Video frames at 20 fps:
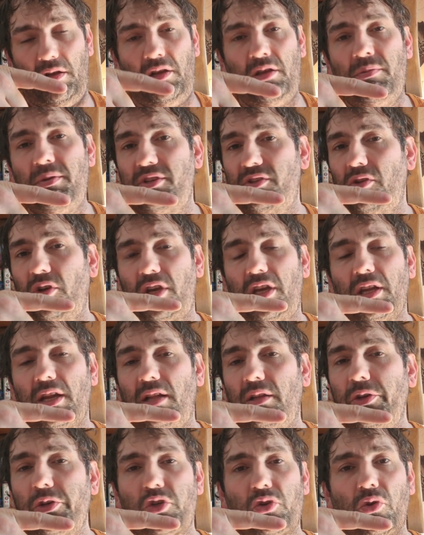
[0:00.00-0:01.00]
He's looking
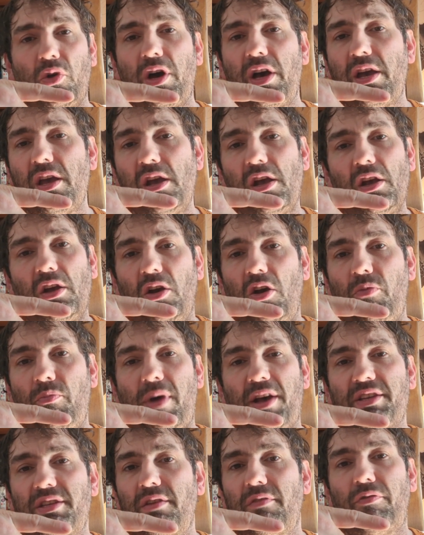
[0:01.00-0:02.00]
at literally a
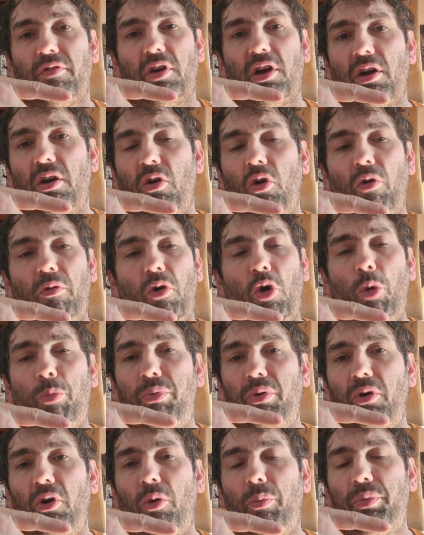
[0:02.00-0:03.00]
massive
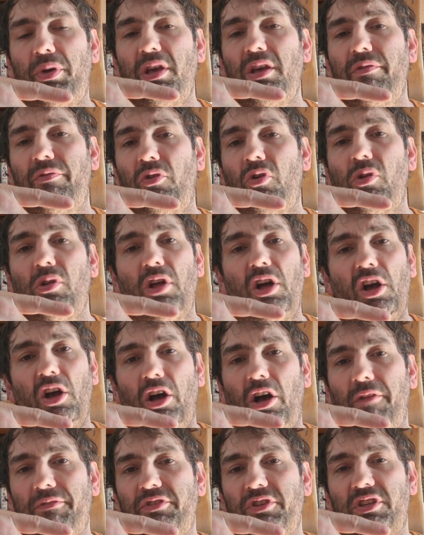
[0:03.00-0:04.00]
upheaval
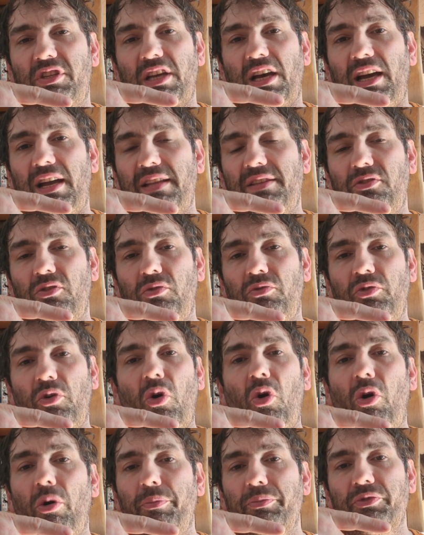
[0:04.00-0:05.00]
of societal
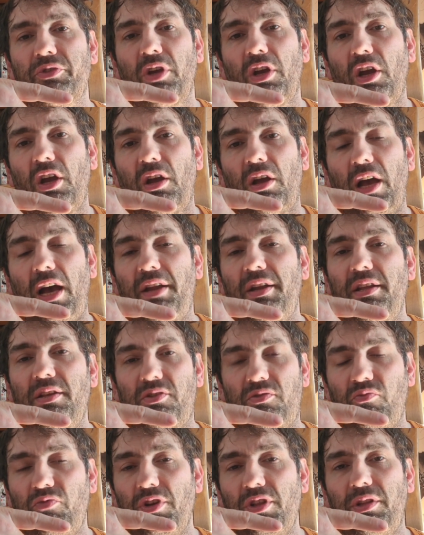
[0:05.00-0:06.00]
norms, and
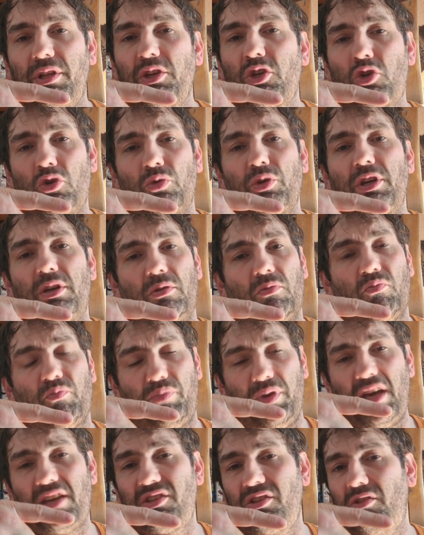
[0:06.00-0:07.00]
he's literally,
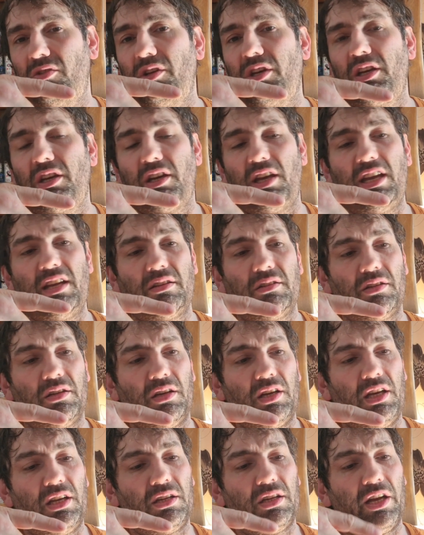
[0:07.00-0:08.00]
basically, in
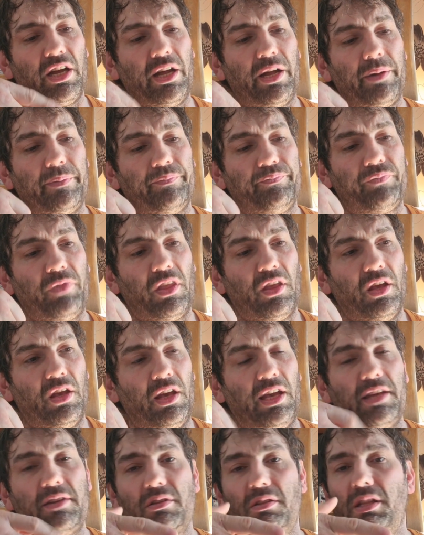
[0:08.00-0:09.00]

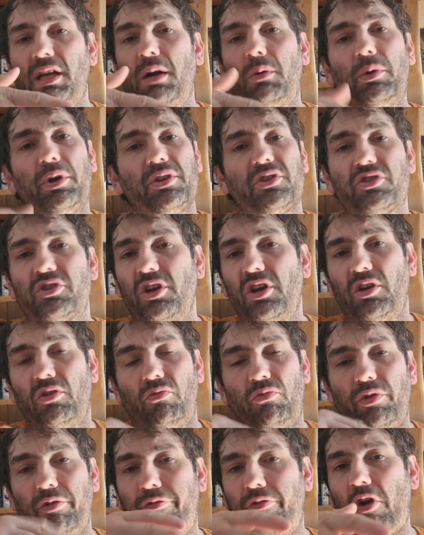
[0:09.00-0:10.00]
hidden language,
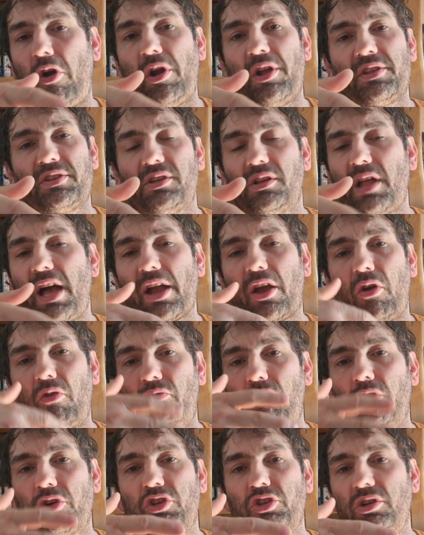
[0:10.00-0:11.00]
referring to like a
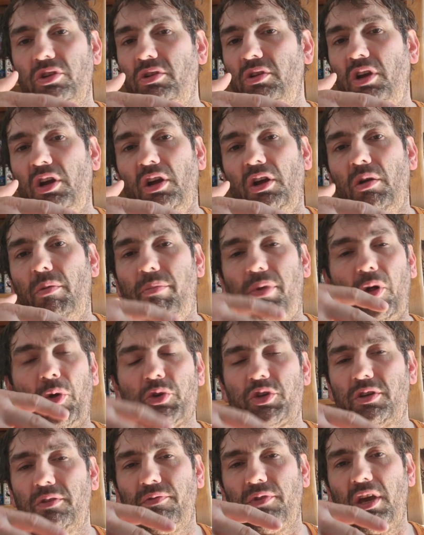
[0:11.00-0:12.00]
Russian
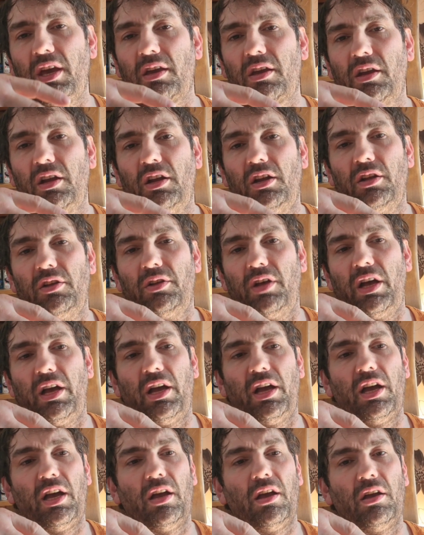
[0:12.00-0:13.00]
Bolshevik
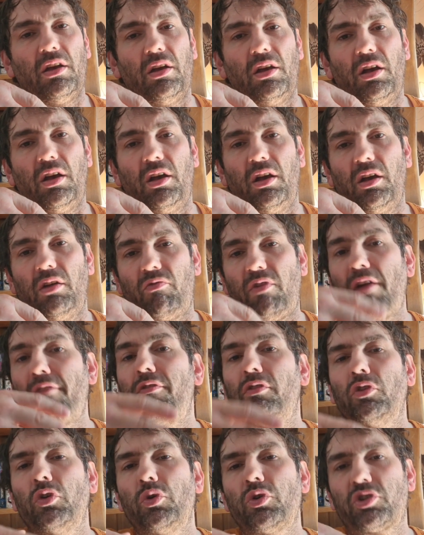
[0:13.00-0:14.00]

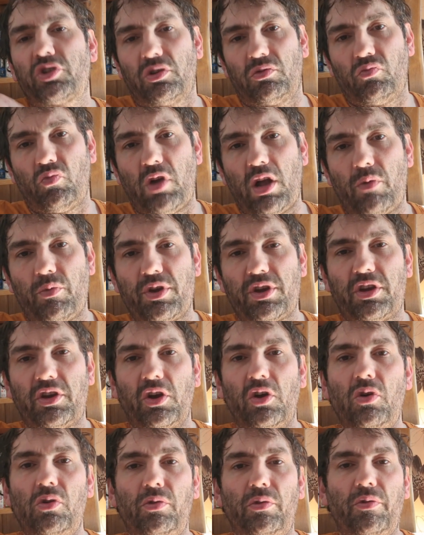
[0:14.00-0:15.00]
revolution where we
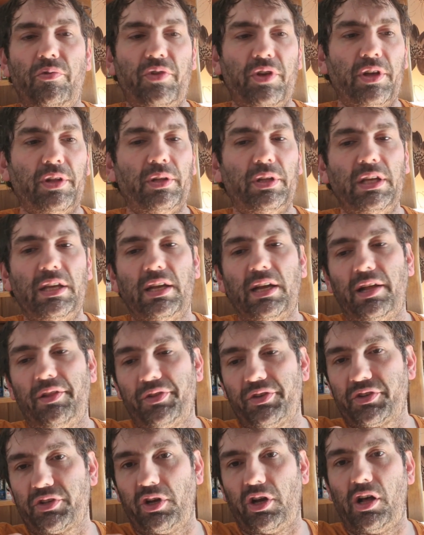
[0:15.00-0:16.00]
kill the elite
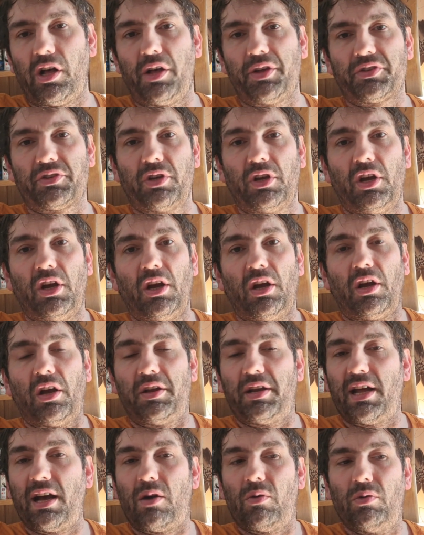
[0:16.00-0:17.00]
and the czars.
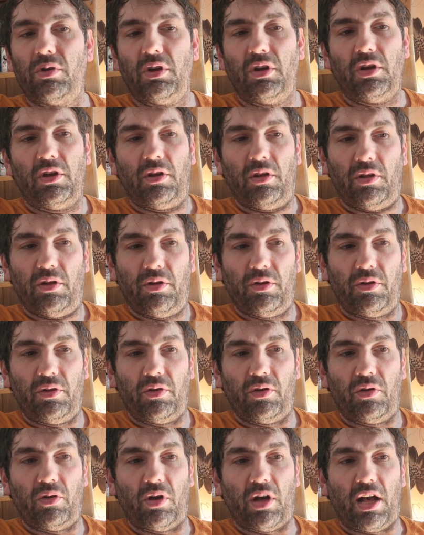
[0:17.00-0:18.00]
Now,
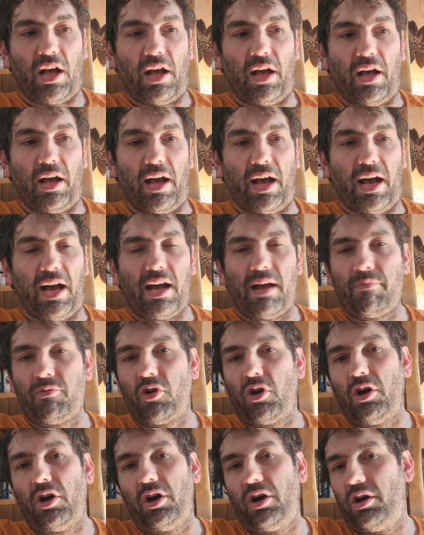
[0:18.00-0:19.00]
I'm
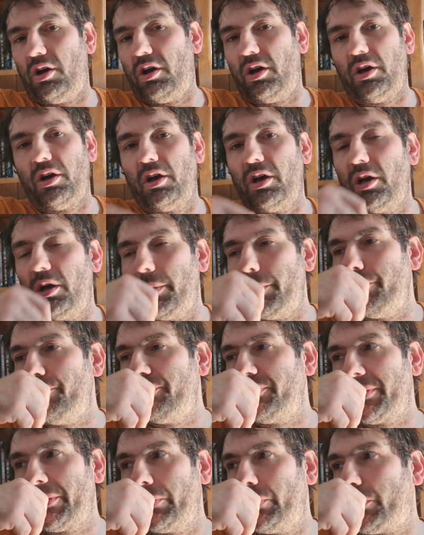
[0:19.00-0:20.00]
not
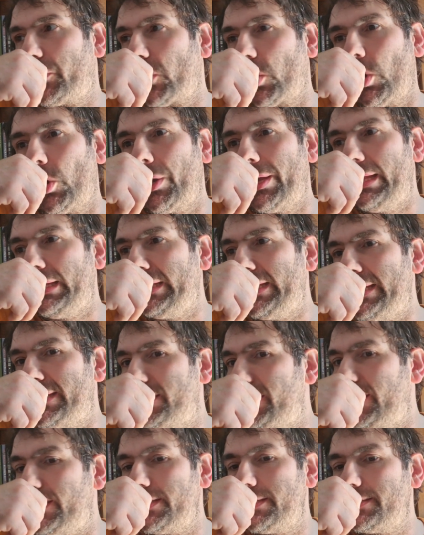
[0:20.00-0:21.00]

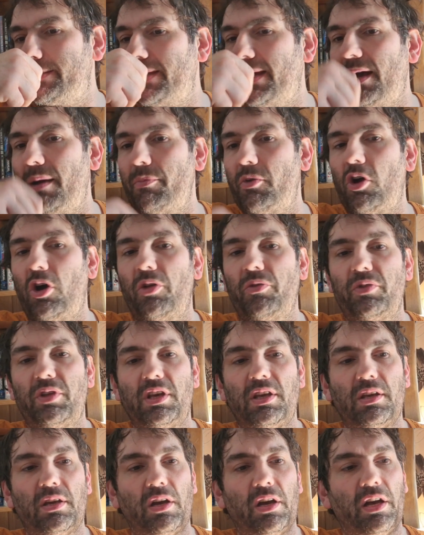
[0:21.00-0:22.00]
pro-elitist. I'm not
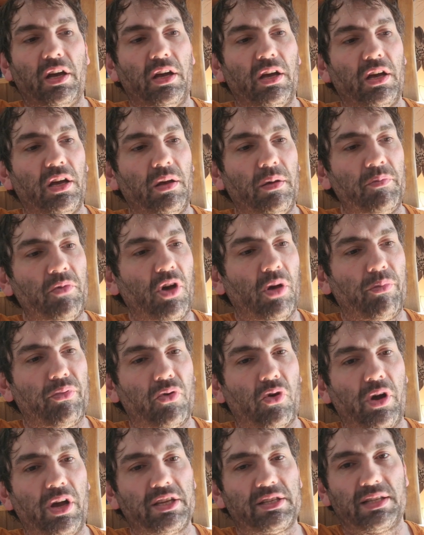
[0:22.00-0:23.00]

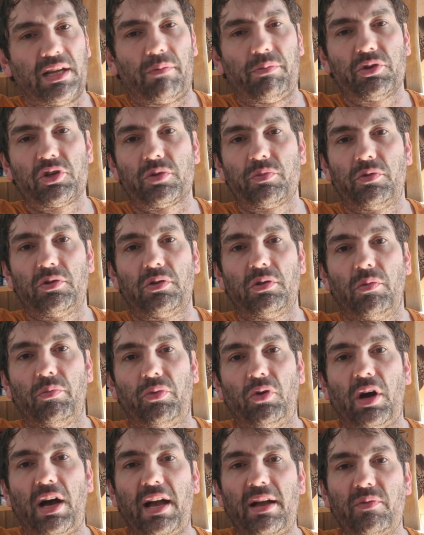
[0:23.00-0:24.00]
pro-establishment,
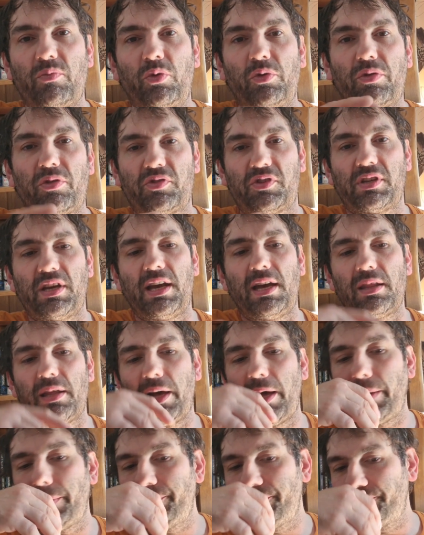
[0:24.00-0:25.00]
but I would say
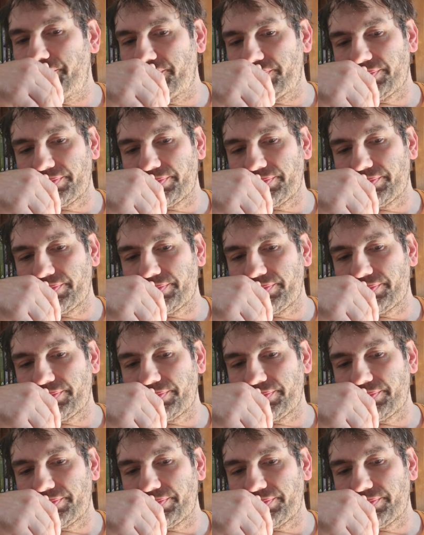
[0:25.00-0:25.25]
that,